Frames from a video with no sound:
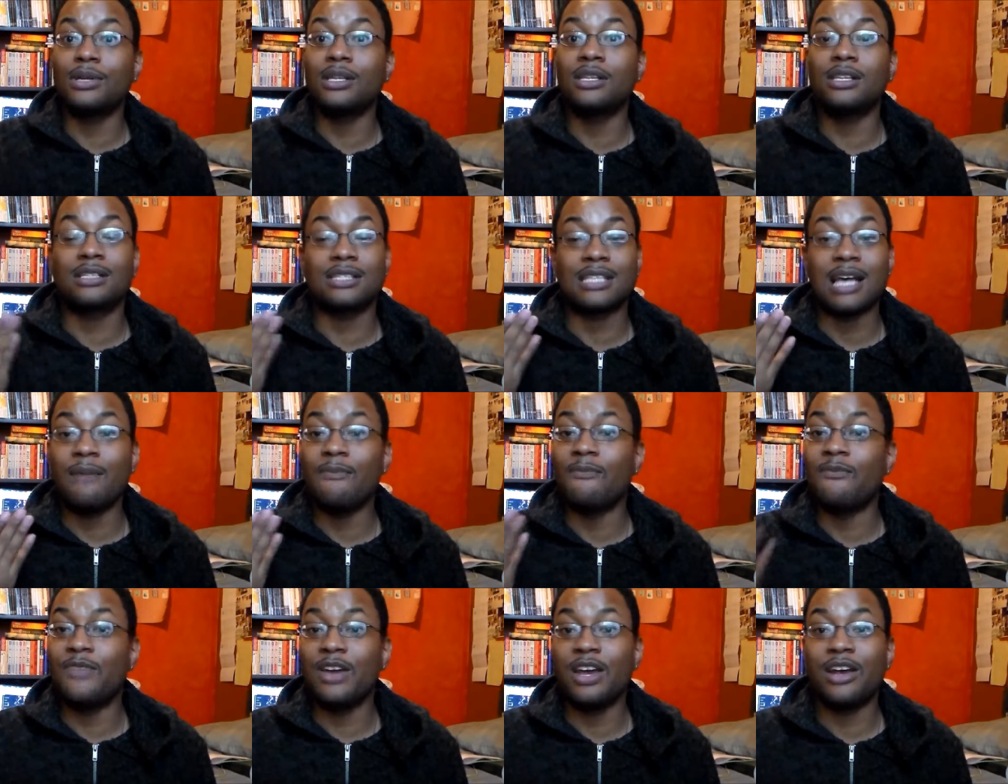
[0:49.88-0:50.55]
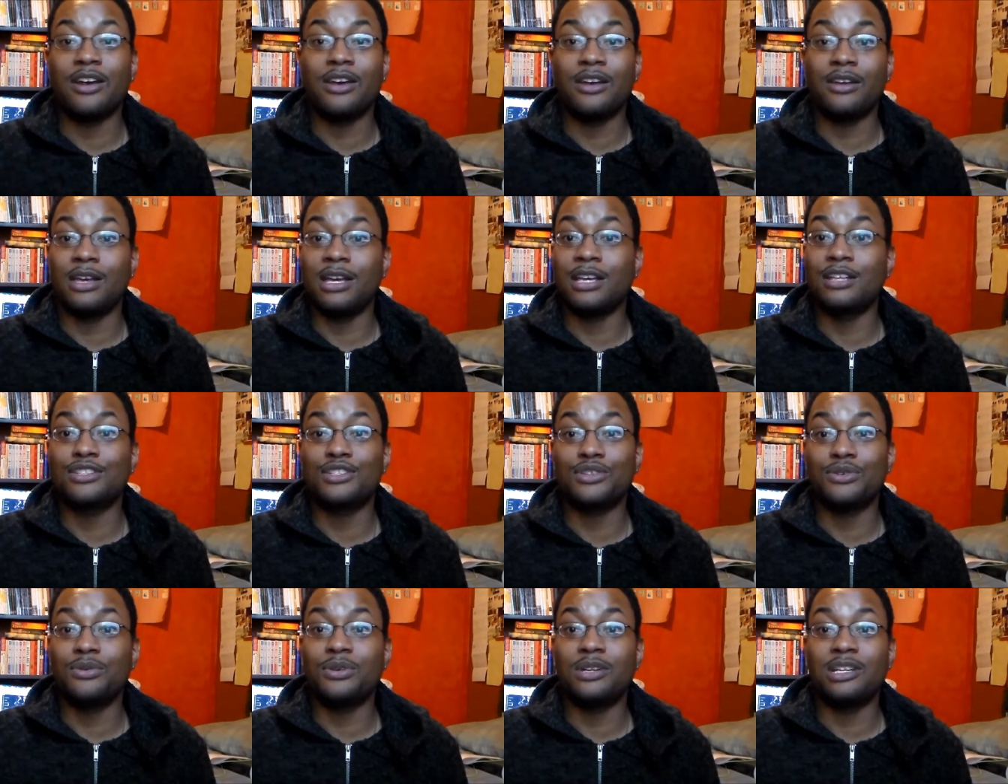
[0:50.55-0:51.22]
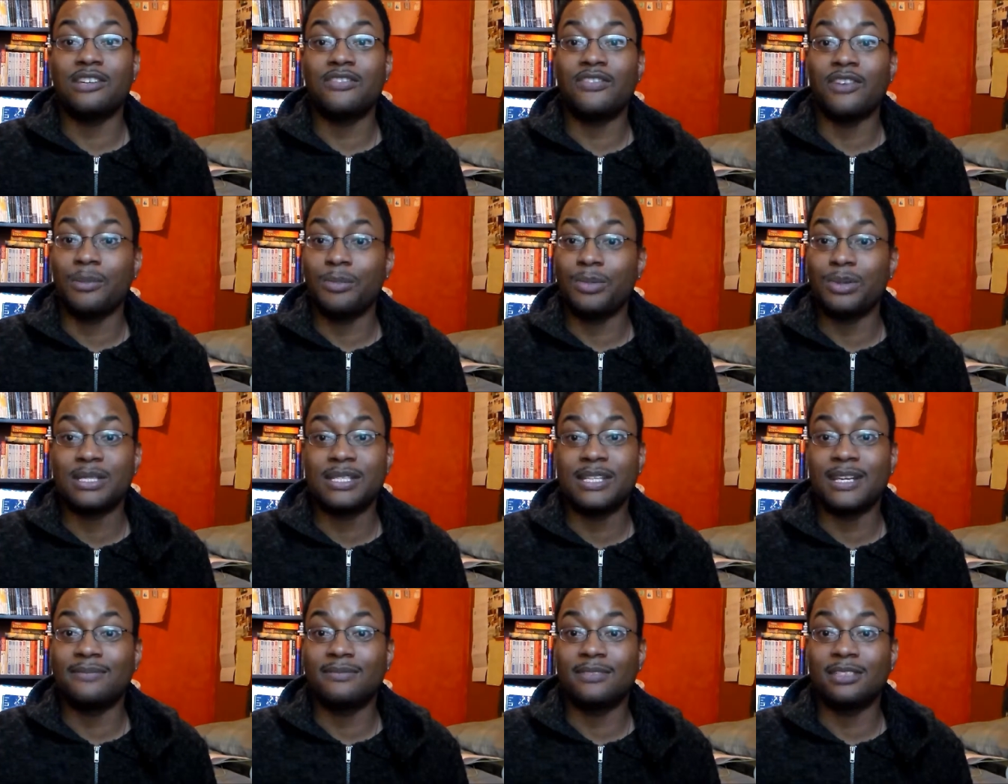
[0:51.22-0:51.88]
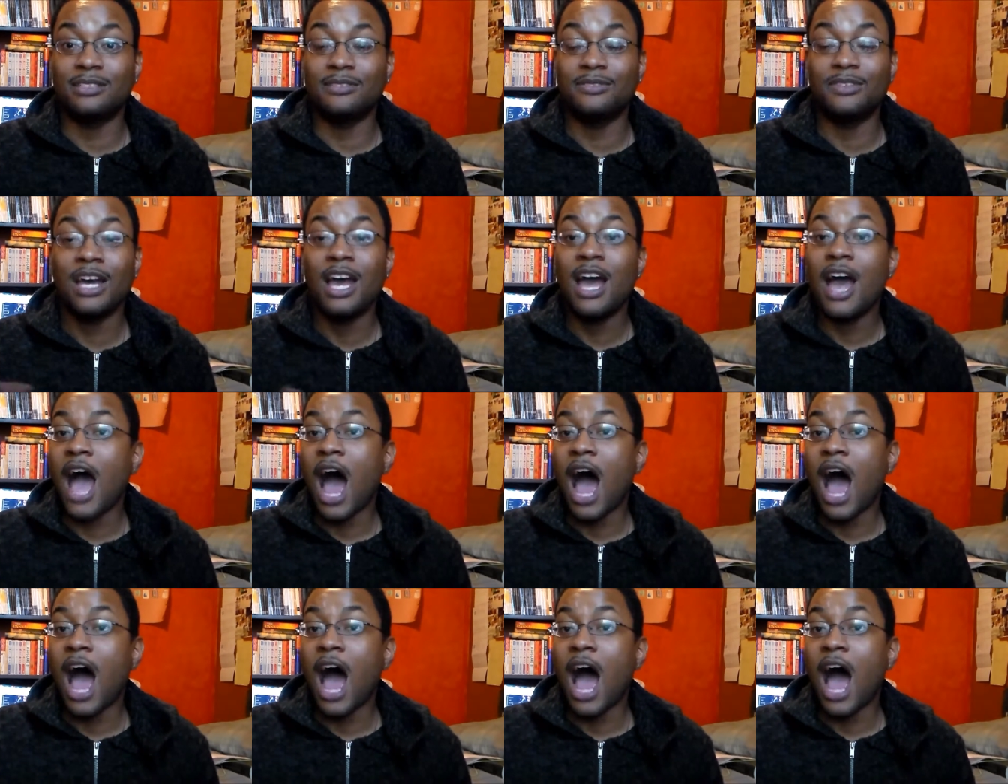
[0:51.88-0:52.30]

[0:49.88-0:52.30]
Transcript: looks, I'm very intuitive and perceptive.